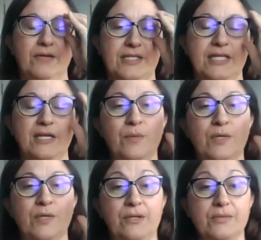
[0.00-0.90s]

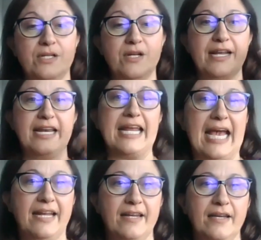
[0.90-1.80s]
someone who's not in
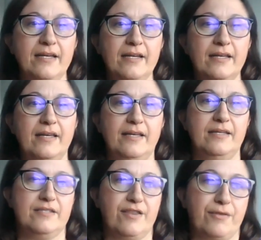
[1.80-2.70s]
Canada
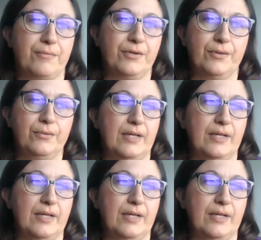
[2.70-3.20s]
is through,